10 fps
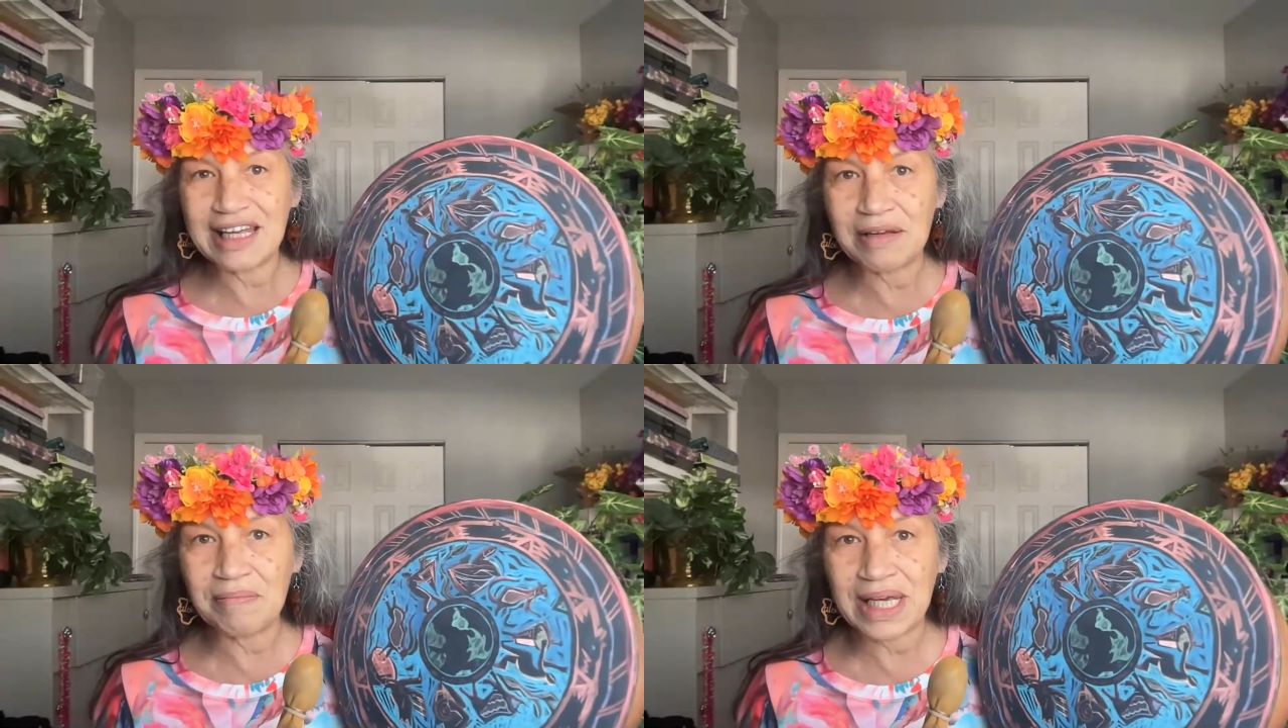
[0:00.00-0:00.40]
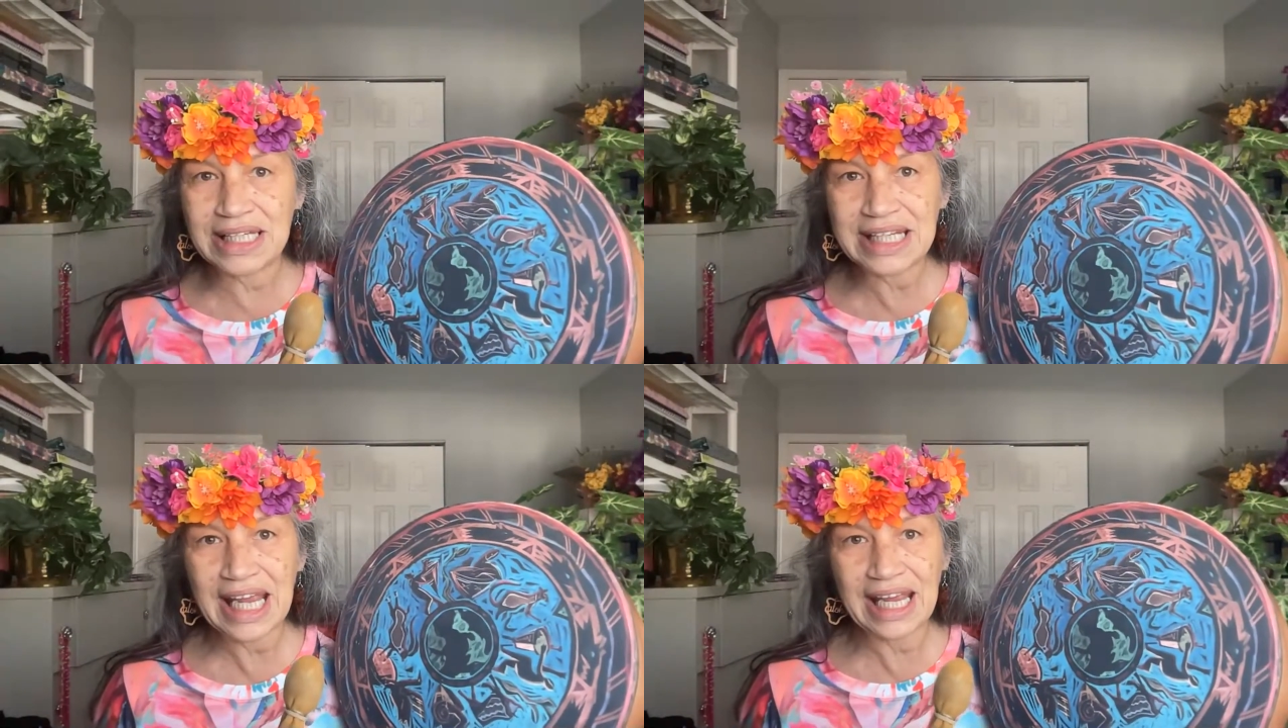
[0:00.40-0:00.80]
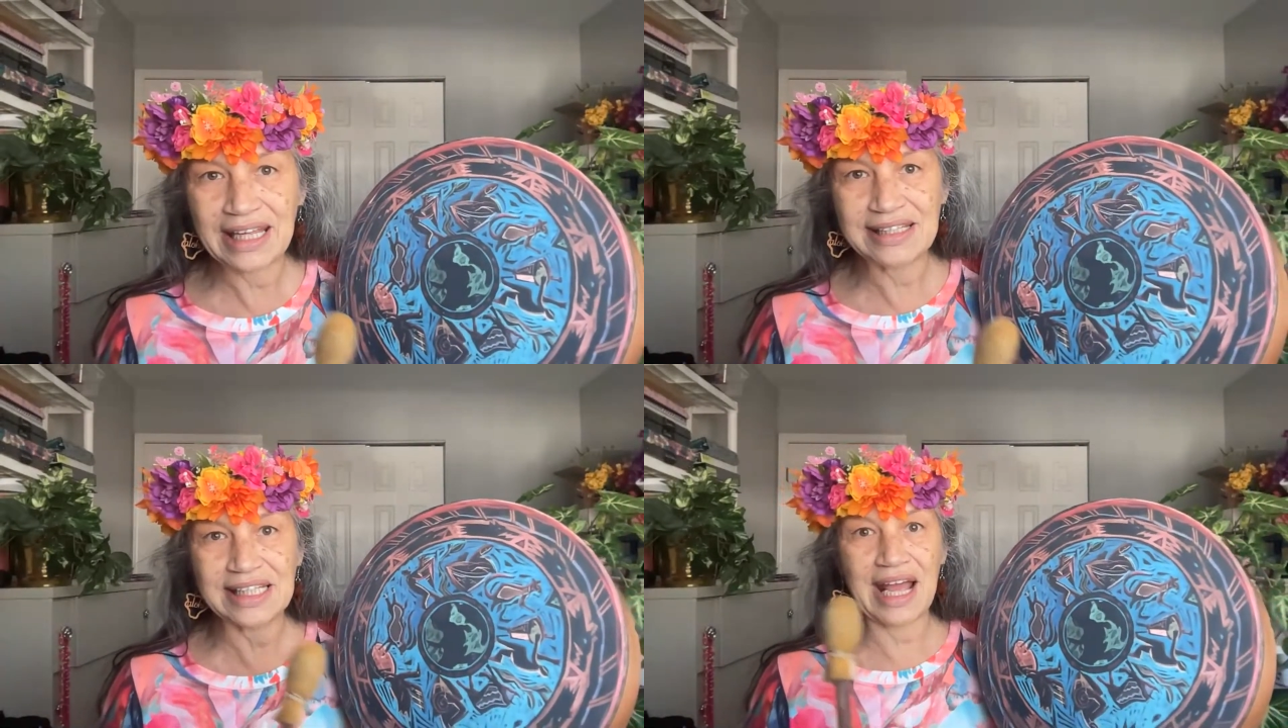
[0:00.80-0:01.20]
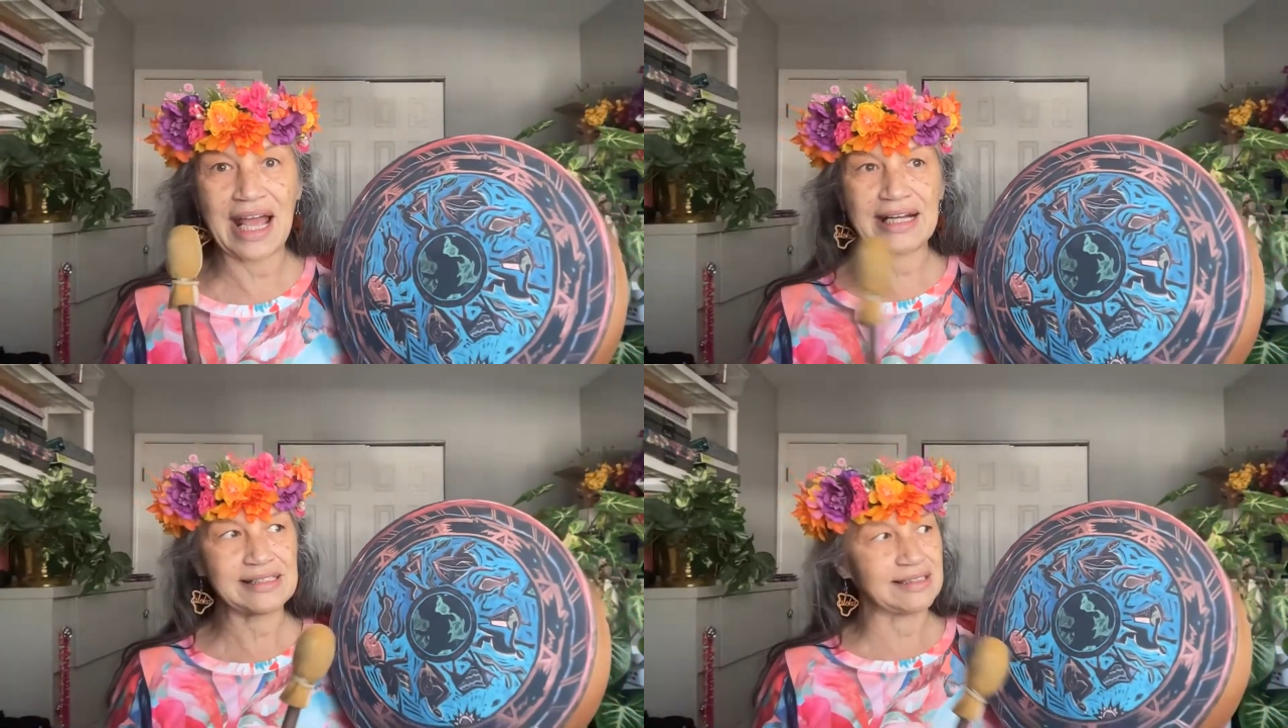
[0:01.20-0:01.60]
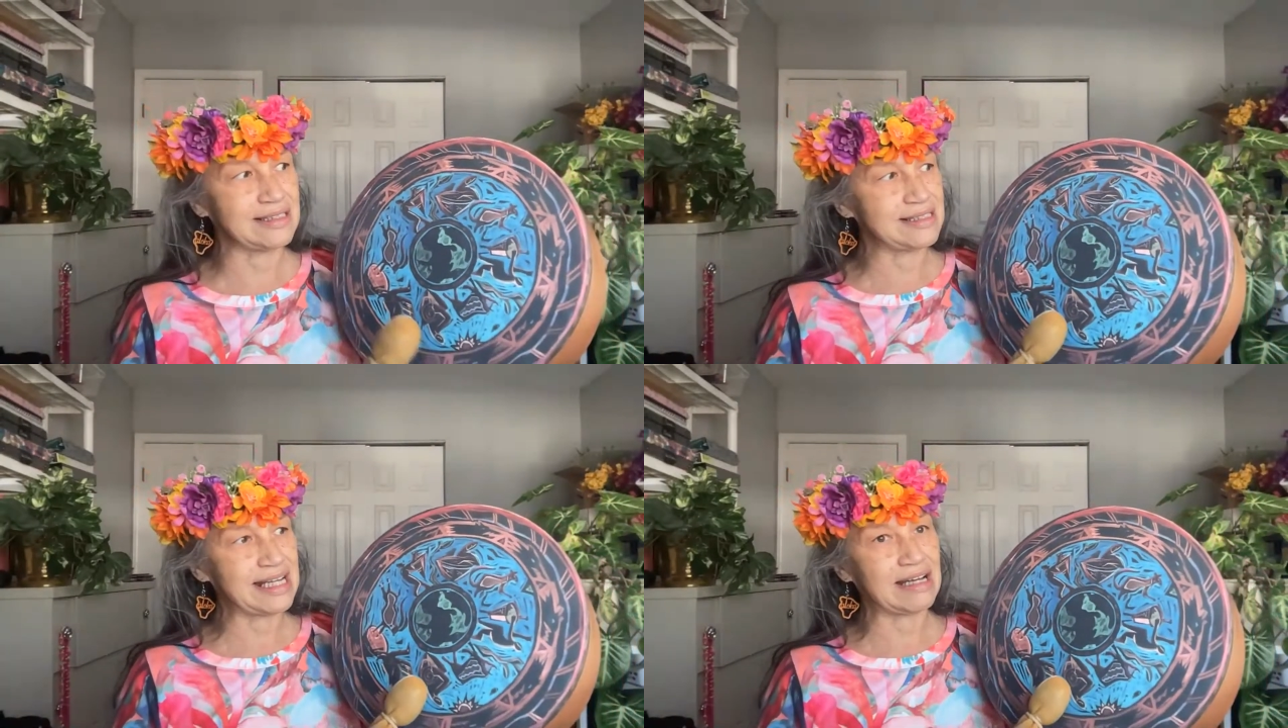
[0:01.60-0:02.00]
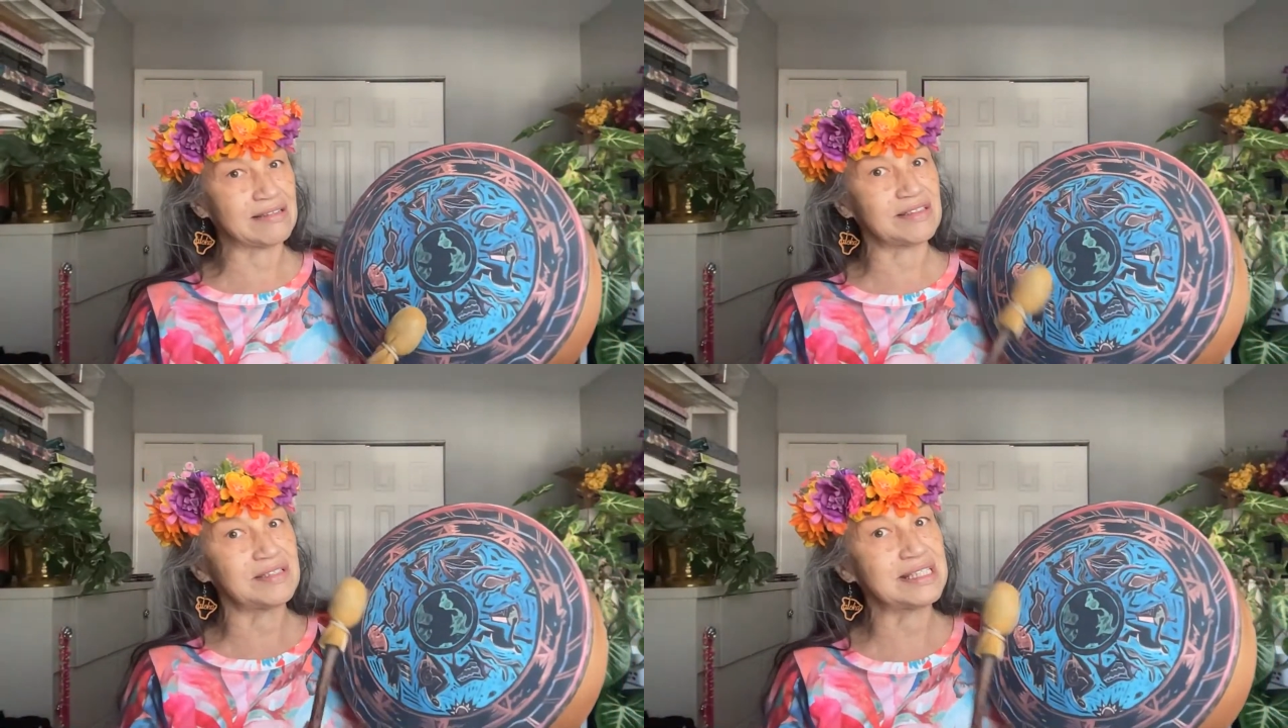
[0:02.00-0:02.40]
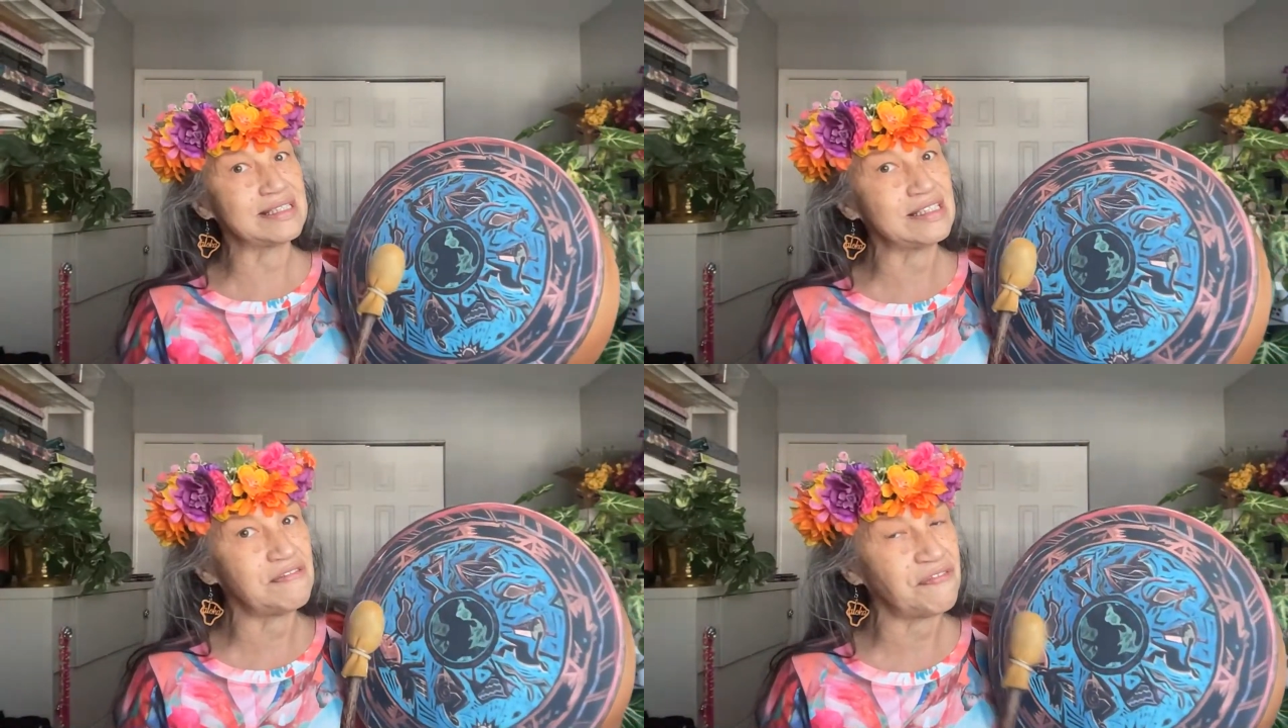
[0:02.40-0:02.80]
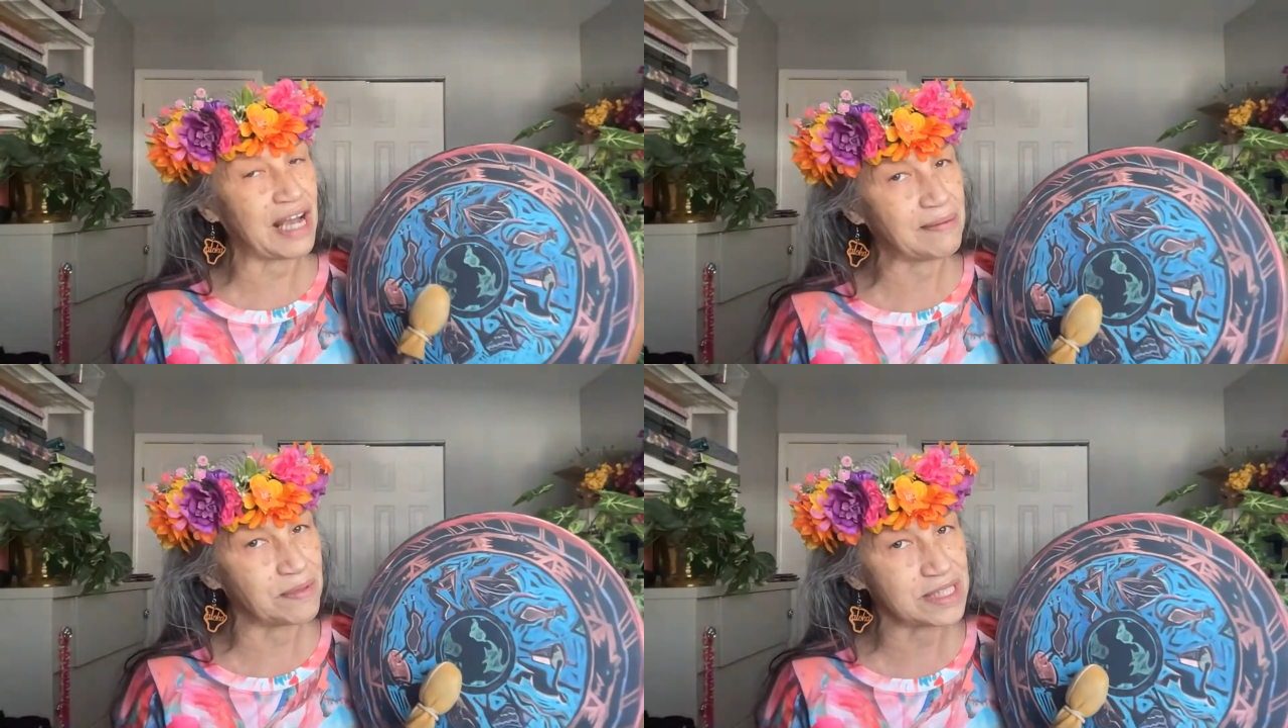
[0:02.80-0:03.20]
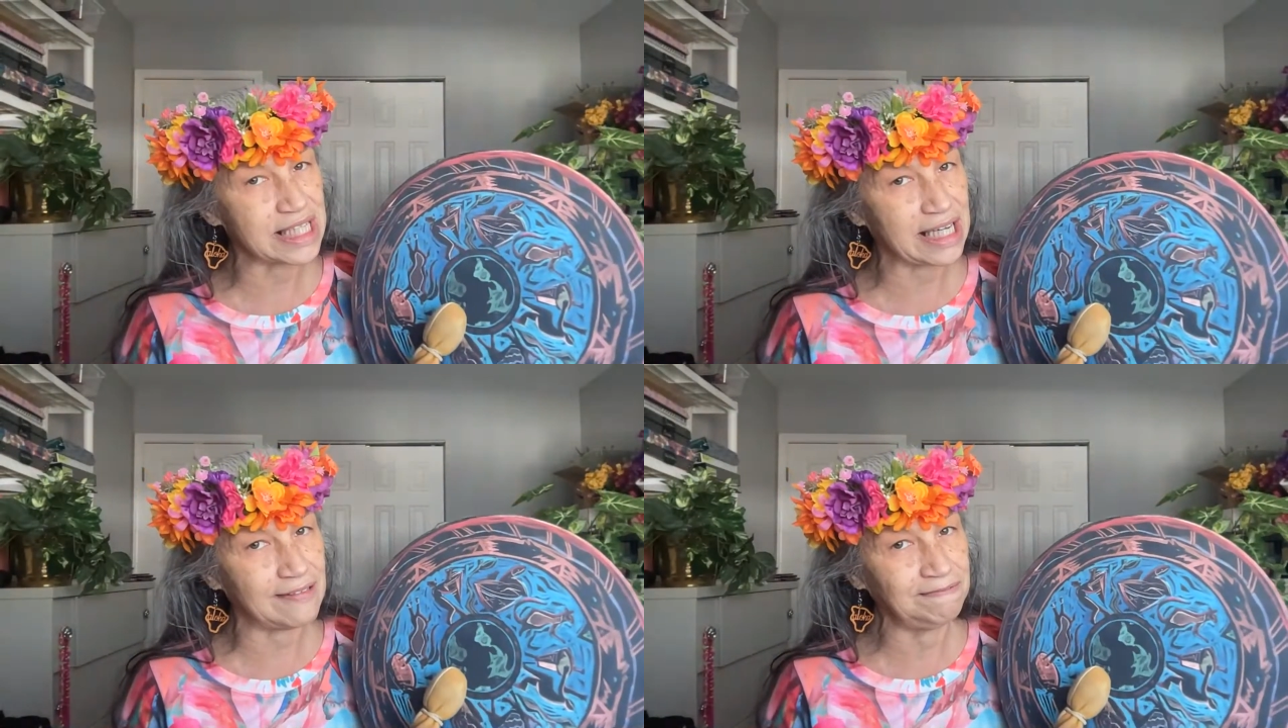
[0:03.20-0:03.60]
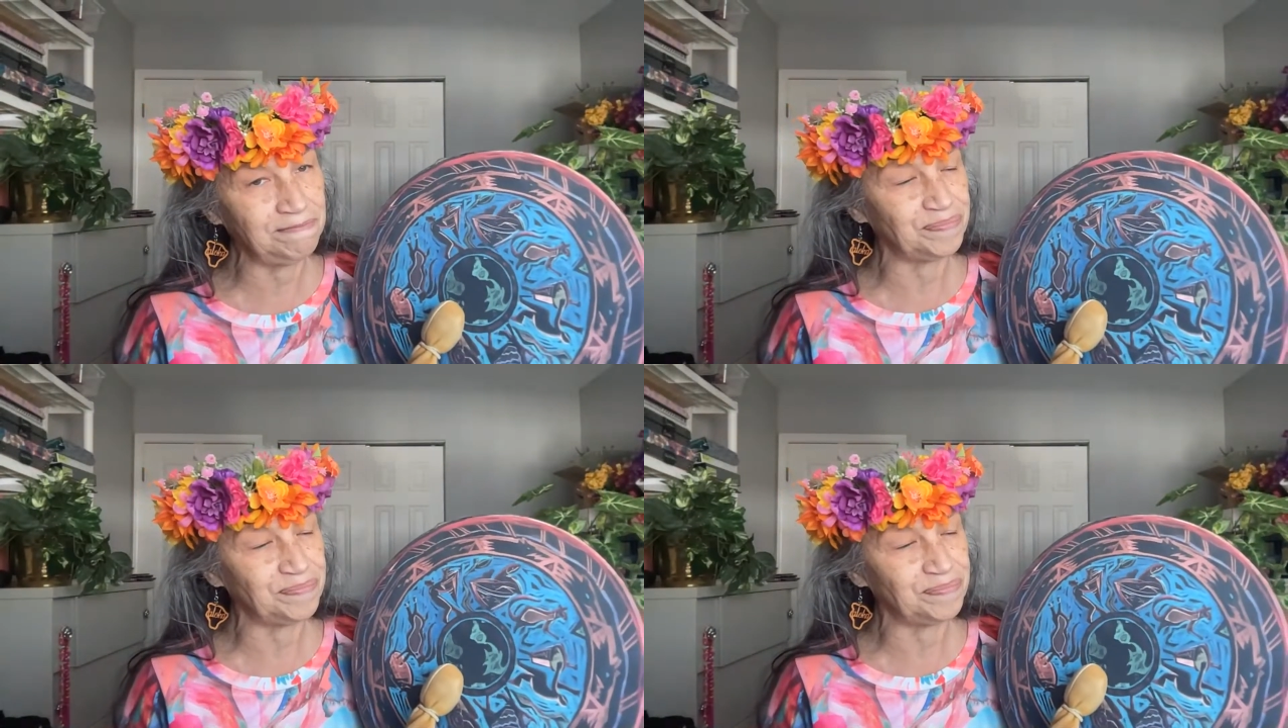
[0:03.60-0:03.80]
it maintains an excellent sound. So this is a fiber skin.